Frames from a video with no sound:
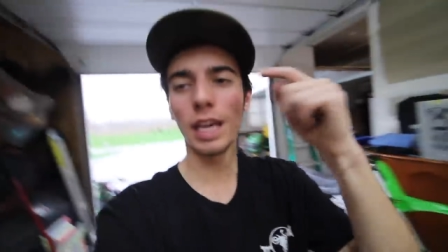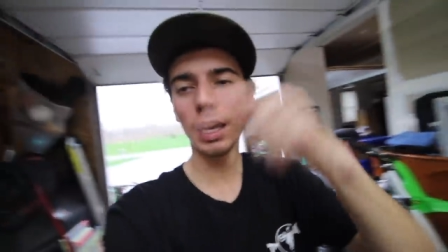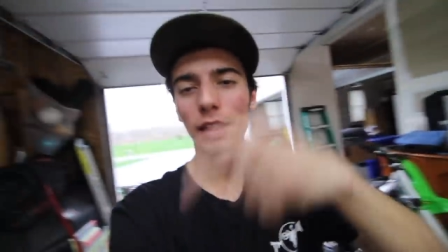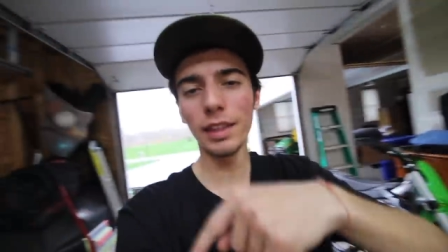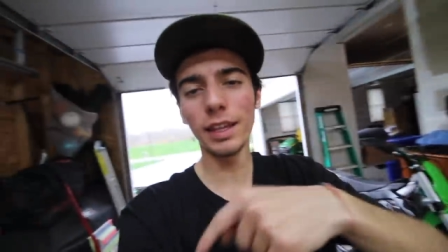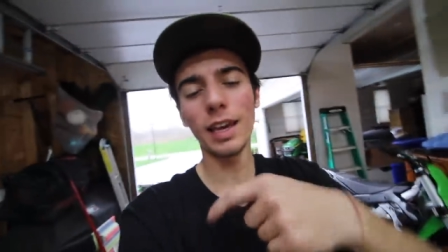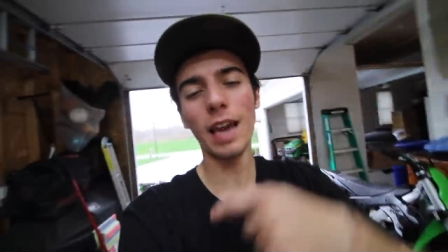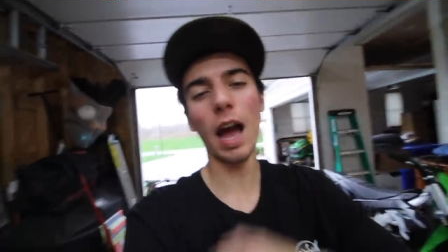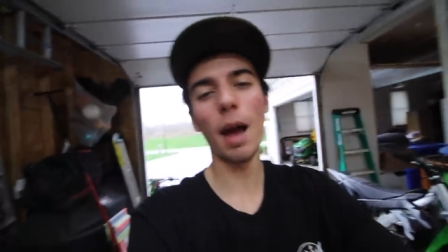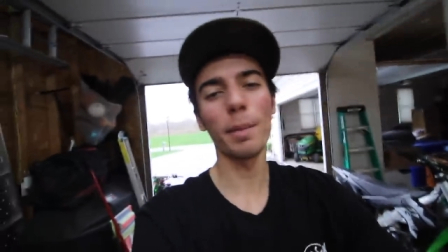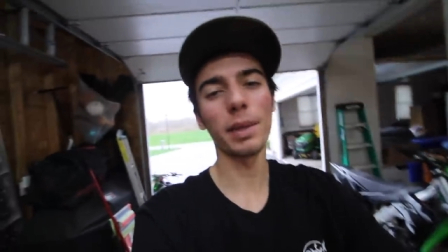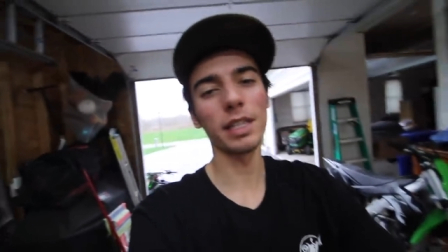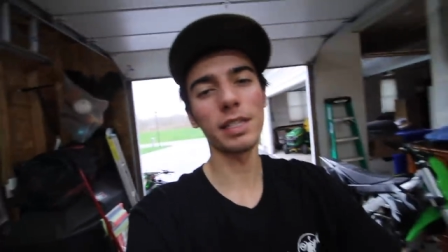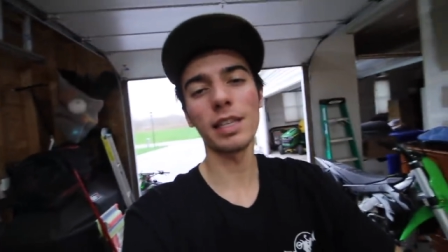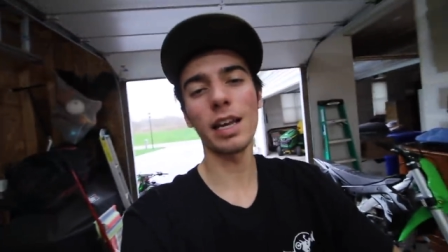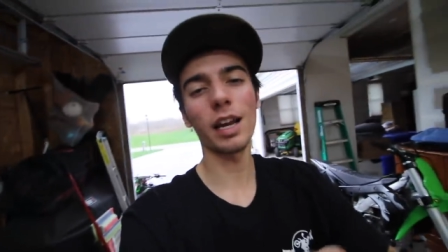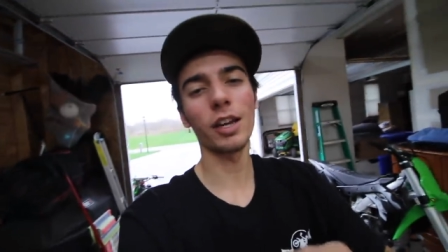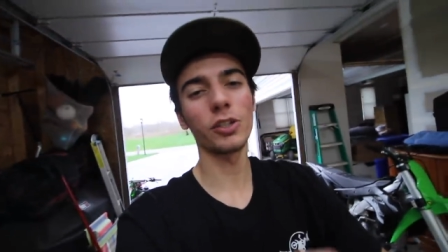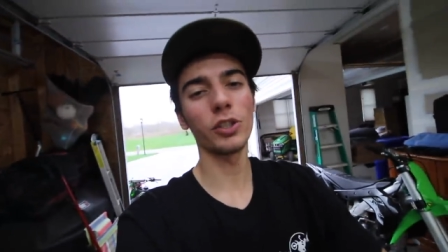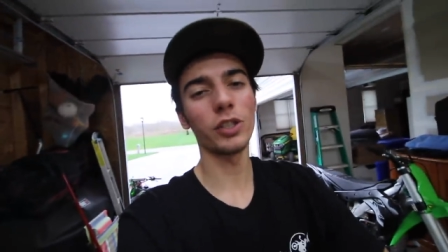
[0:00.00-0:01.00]
in the comment
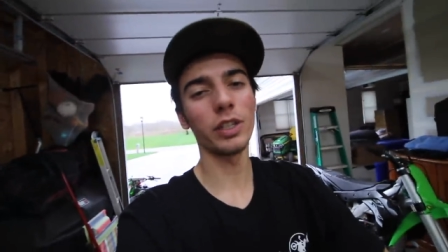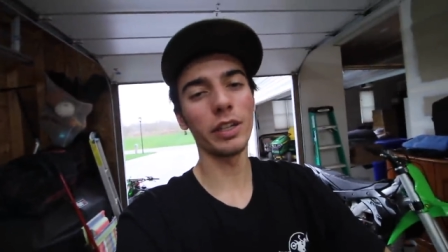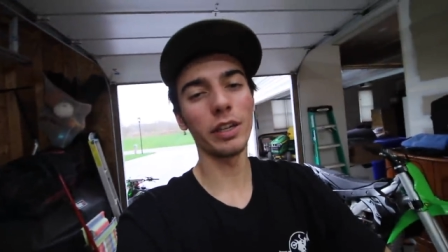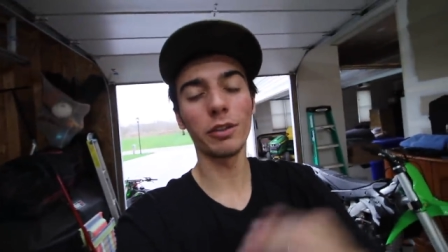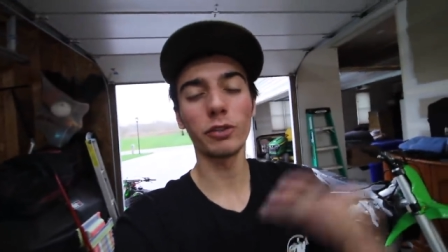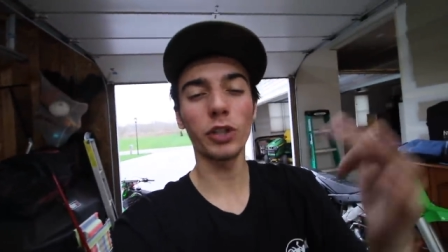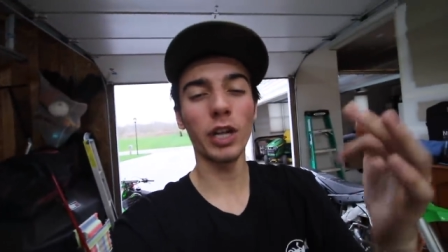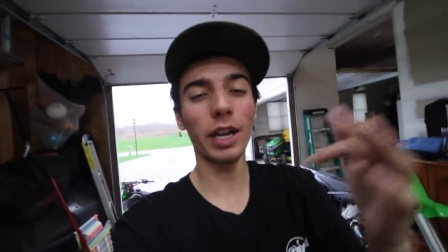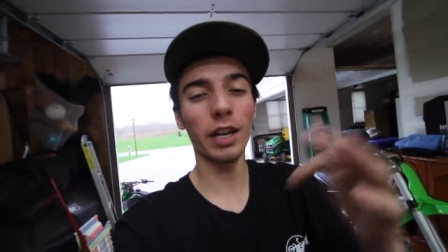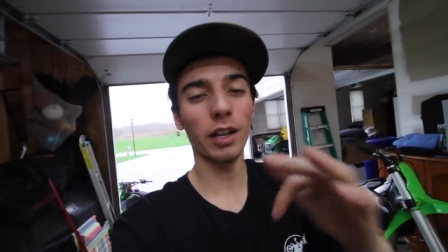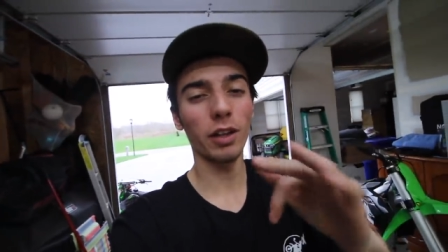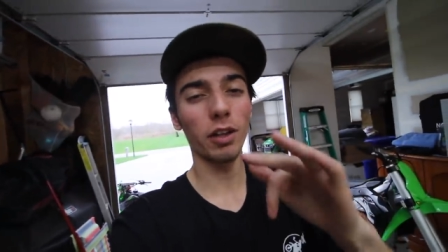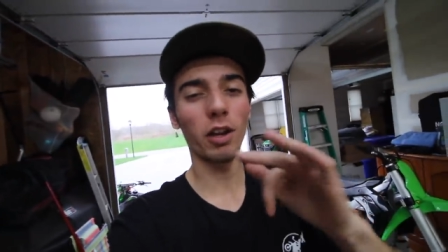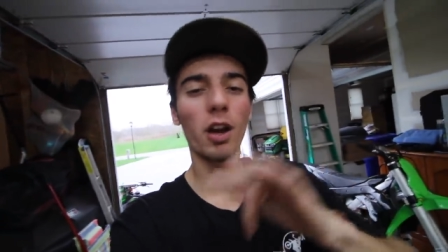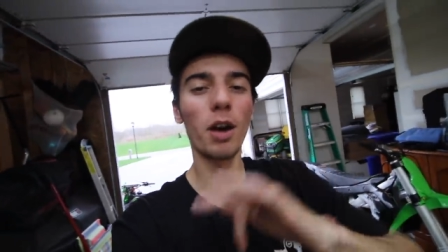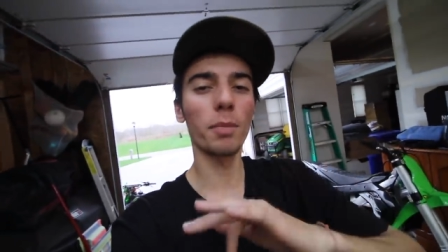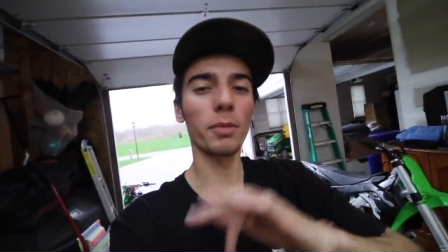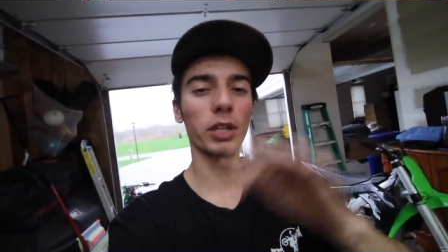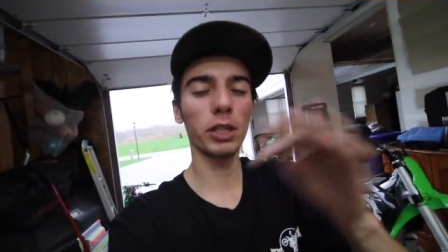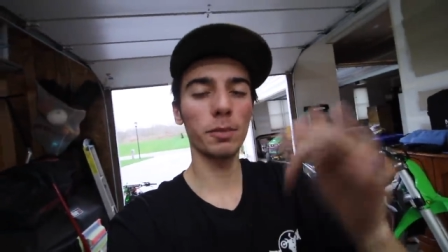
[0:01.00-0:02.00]
section, and I'll try
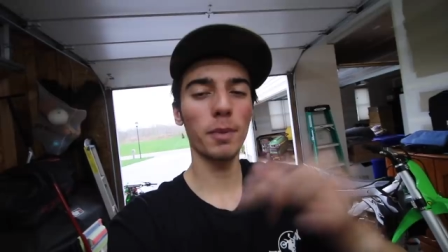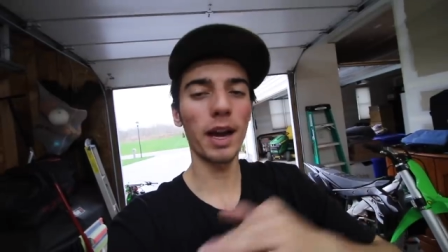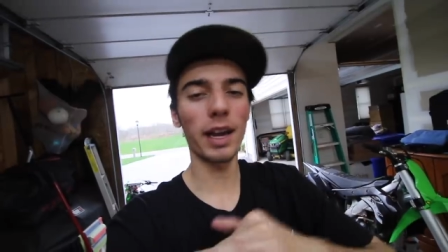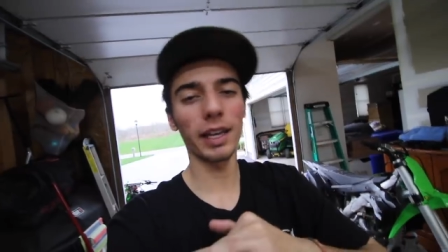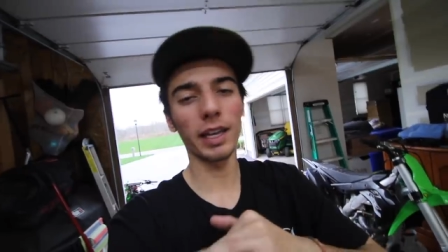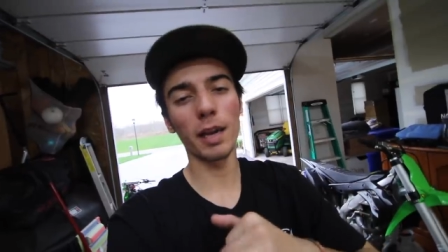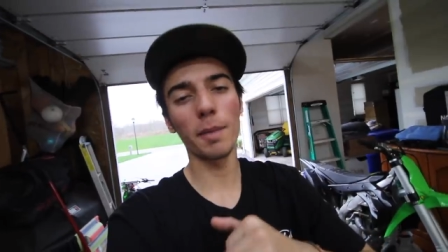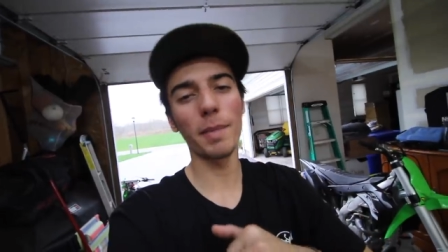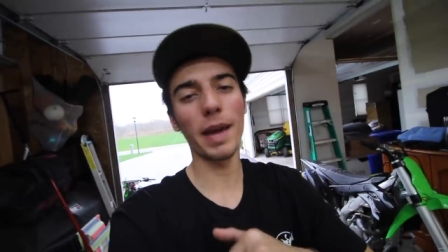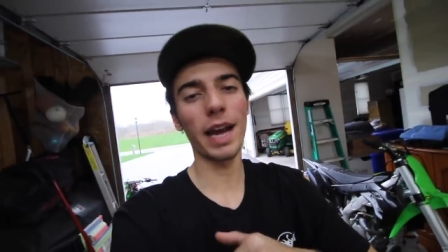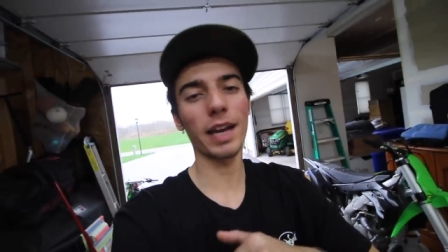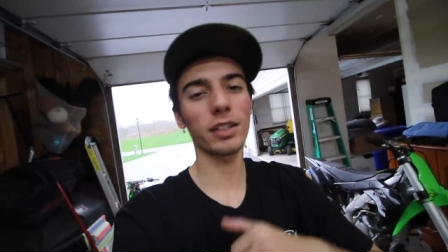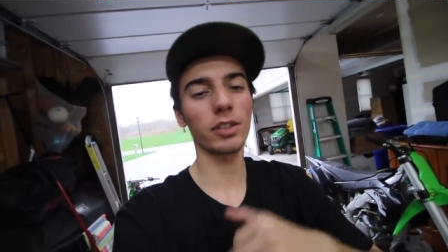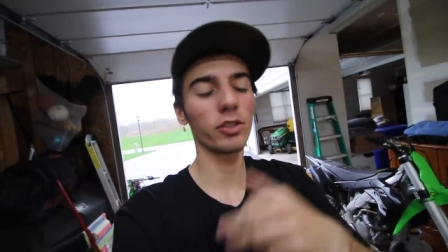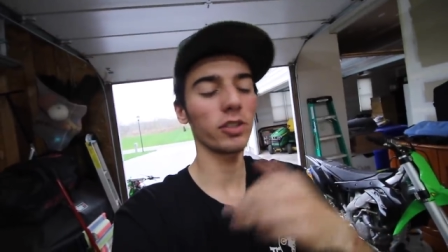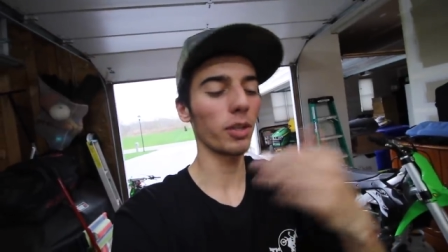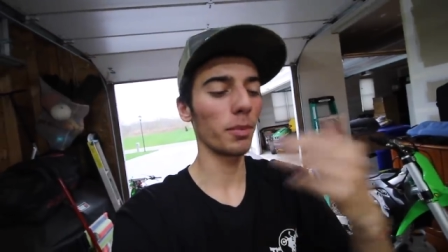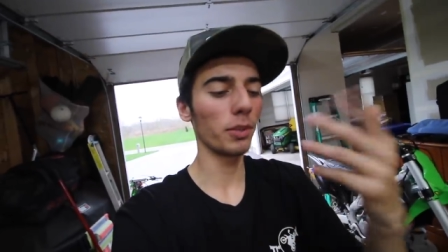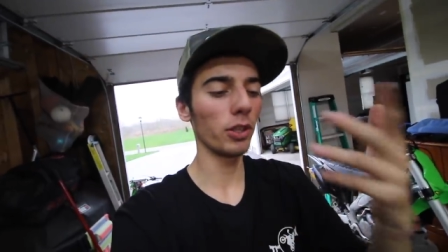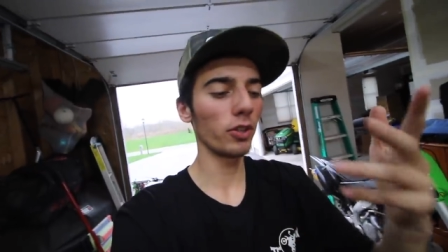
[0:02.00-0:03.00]
to respond and get back
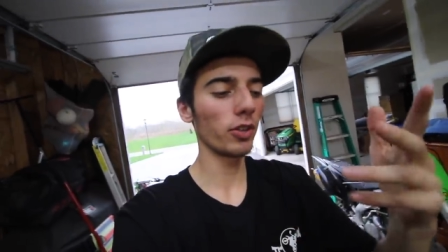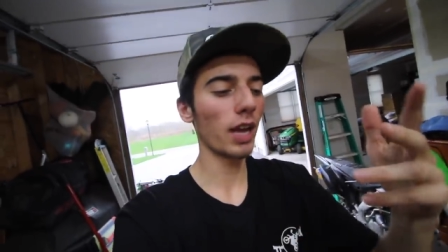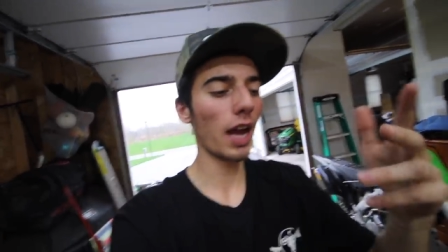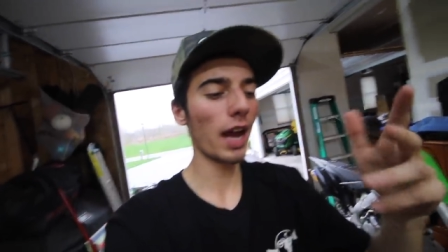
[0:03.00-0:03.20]
to some of you